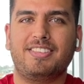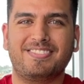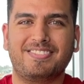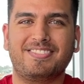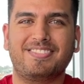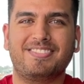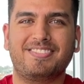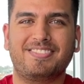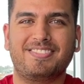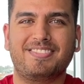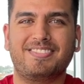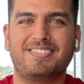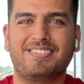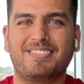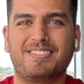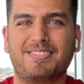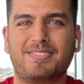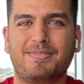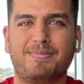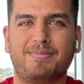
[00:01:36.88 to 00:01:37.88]

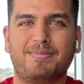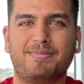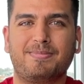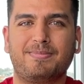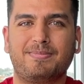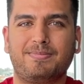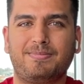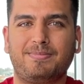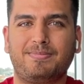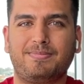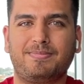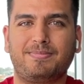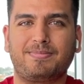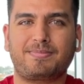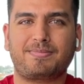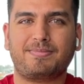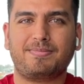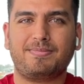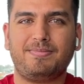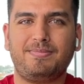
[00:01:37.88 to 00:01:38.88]

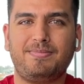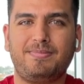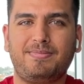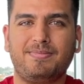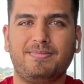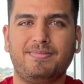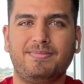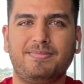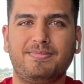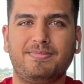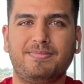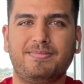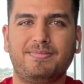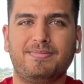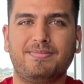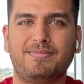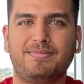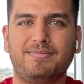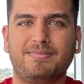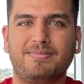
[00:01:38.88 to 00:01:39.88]

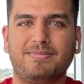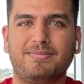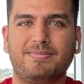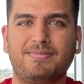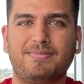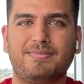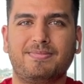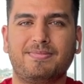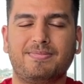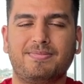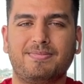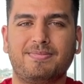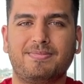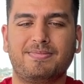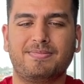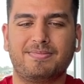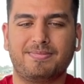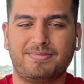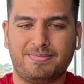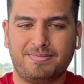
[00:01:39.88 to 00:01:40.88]

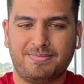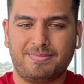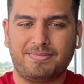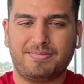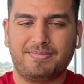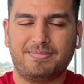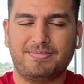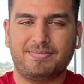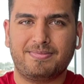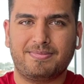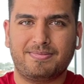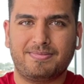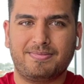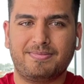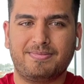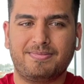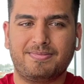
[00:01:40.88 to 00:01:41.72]
(not speaking)